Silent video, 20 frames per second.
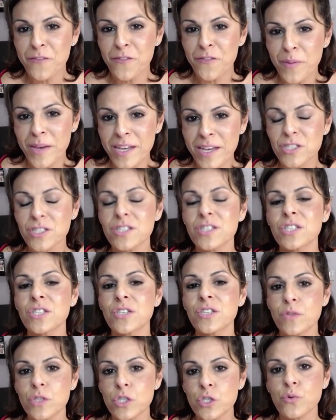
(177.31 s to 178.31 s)
for patients
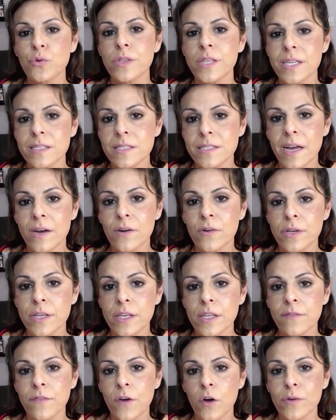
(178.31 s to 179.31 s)
to ensure the integrity
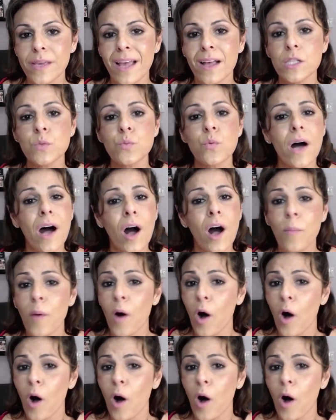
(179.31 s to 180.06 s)
of the vote counts will help